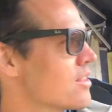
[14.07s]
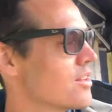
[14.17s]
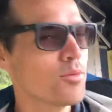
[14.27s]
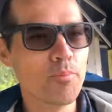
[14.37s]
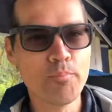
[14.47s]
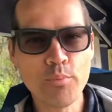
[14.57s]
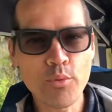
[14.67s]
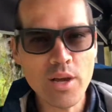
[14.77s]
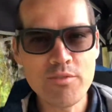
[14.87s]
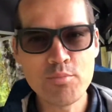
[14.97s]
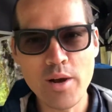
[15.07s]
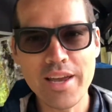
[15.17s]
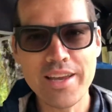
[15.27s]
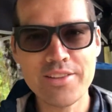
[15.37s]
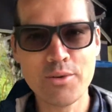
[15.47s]
There's a brief
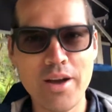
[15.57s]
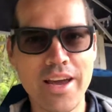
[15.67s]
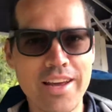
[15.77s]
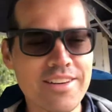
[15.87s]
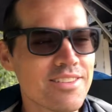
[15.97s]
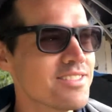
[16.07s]
break in the rain.